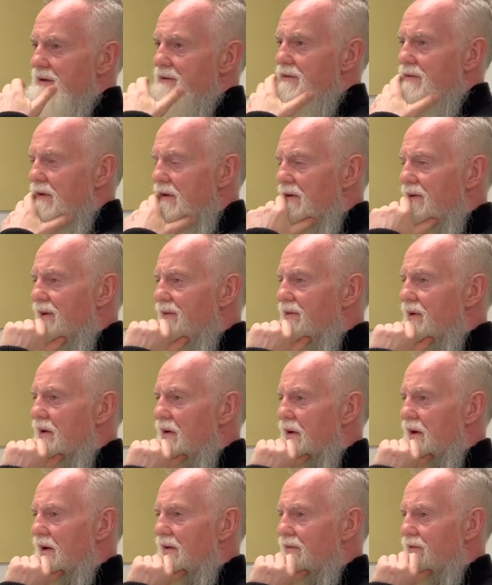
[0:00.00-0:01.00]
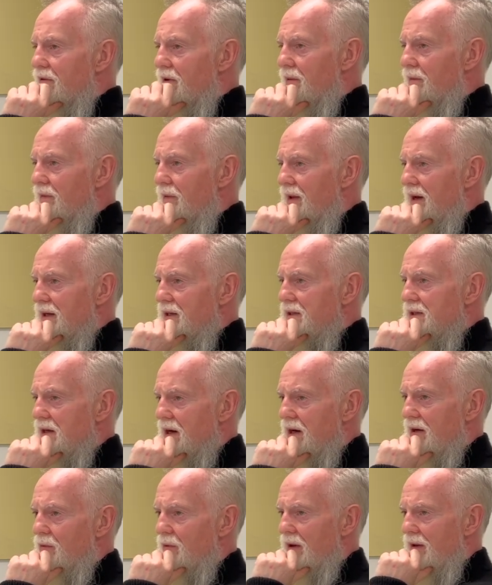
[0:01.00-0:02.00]
If you if you look at from that
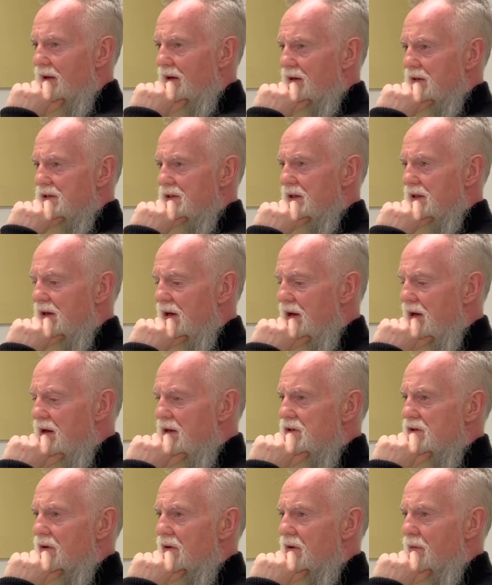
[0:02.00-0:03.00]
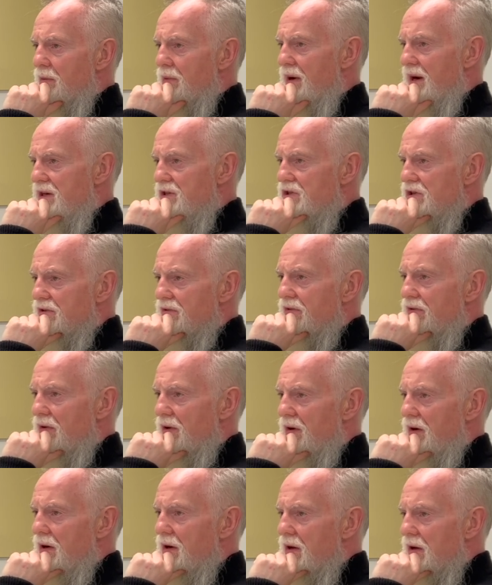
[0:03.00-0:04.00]
side, whether it's a sort of pressure
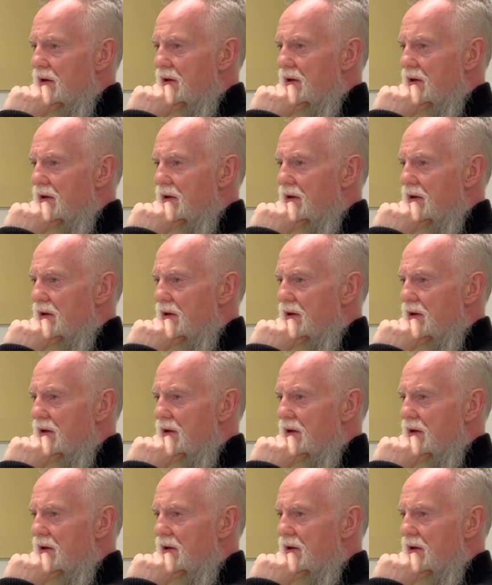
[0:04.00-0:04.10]
for